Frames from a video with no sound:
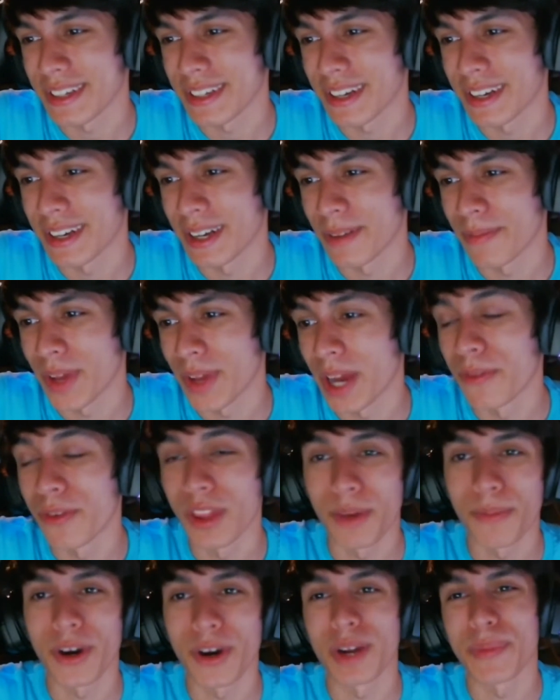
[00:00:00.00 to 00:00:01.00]
I
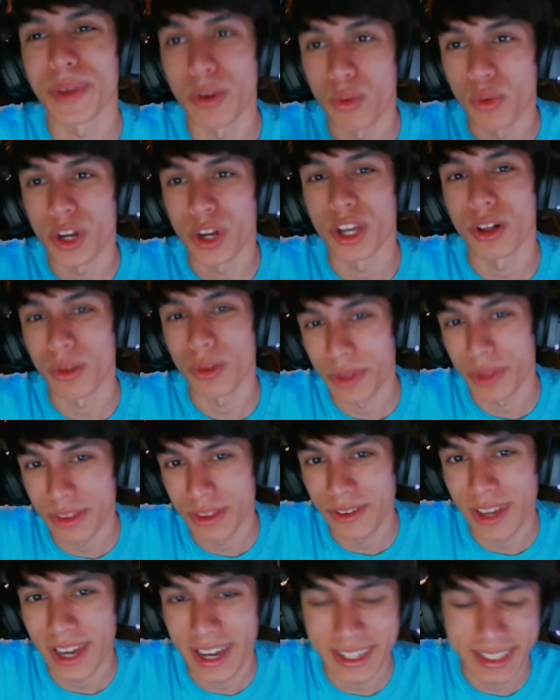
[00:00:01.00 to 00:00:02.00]
really want to be real with you
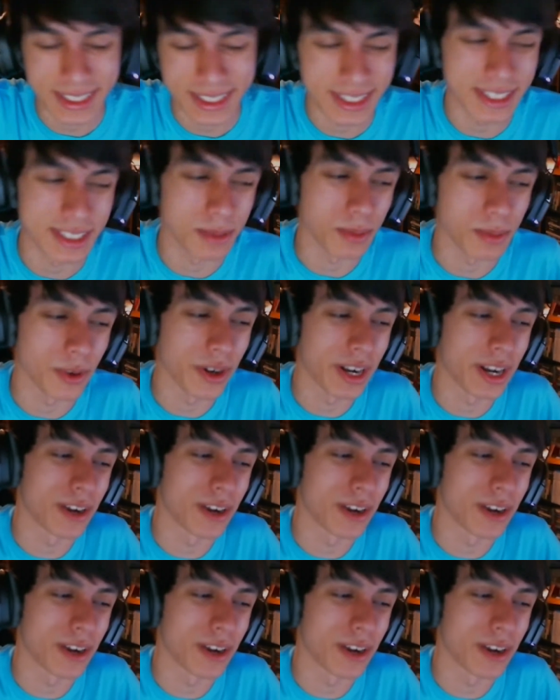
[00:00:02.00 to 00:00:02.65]
guys at this point.